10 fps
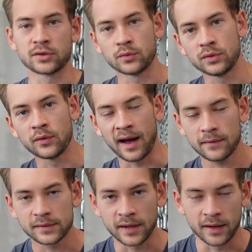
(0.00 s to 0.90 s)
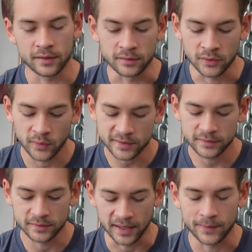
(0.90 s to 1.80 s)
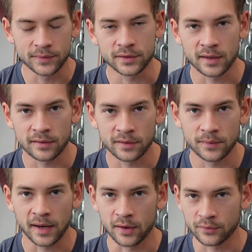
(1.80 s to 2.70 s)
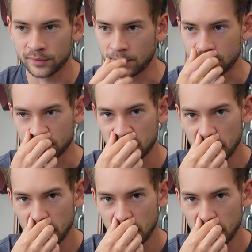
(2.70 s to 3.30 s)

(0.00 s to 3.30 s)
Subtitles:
when you have a tear, you actually damage a lot of these mechanoreceptors.